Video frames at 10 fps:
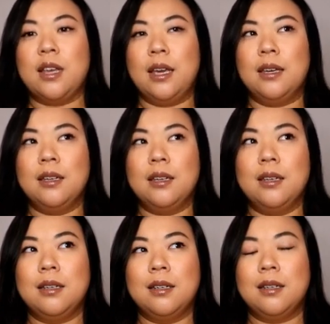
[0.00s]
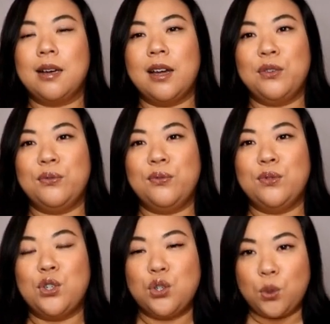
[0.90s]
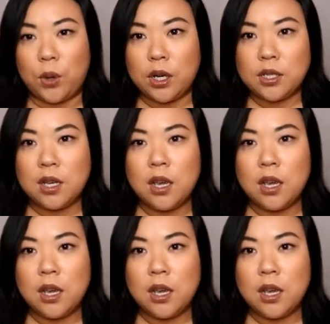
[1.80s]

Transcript: like kind of short.